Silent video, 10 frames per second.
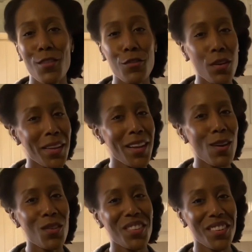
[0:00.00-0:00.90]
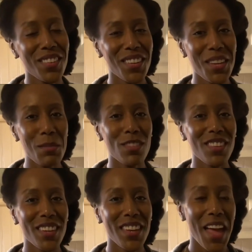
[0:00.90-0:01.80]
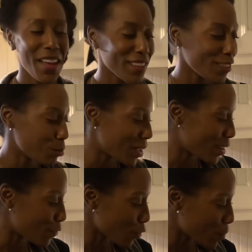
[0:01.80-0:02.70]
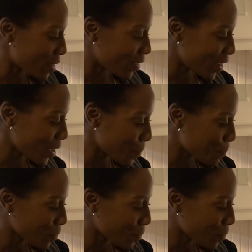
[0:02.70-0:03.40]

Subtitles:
48 hours since the kimchi has been fermenting